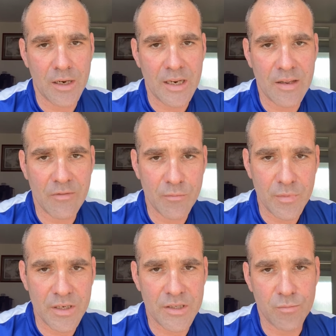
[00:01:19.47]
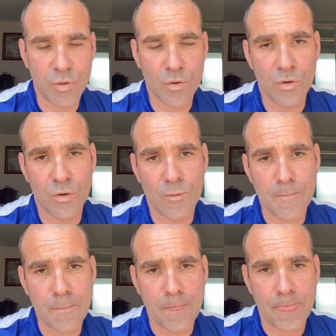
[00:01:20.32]
giving me support,
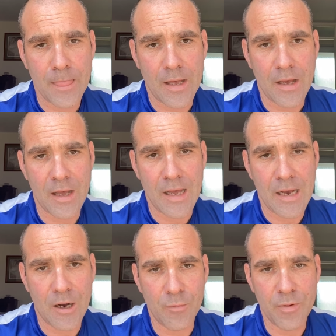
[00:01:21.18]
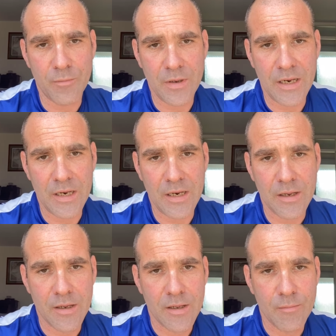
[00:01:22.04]
helping me
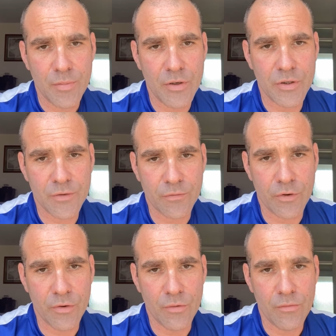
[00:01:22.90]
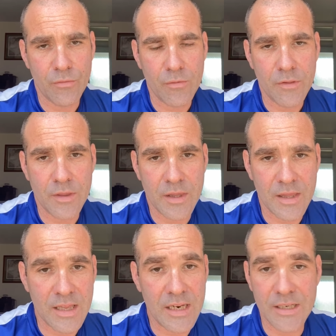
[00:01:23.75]
push through.
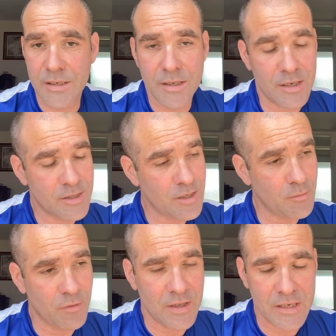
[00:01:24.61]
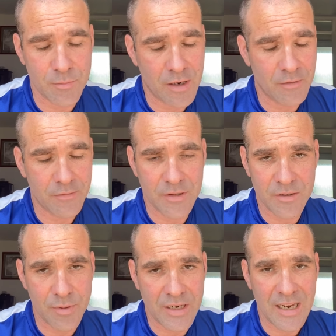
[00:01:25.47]
Some of these marathons
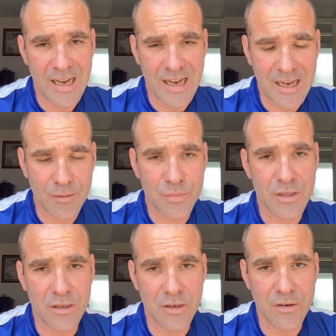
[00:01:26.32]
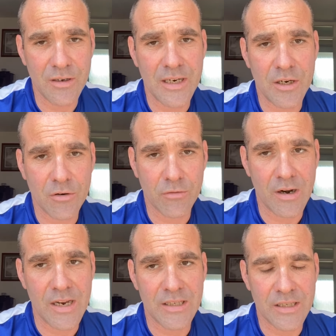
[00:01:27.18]
have been absolutely
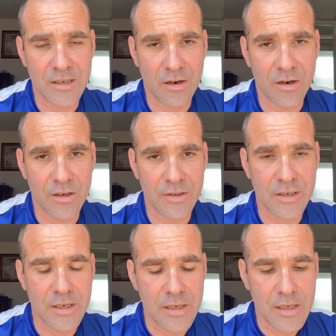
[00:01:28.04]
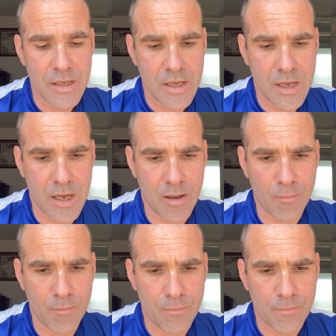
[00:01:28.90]
crazy hard, and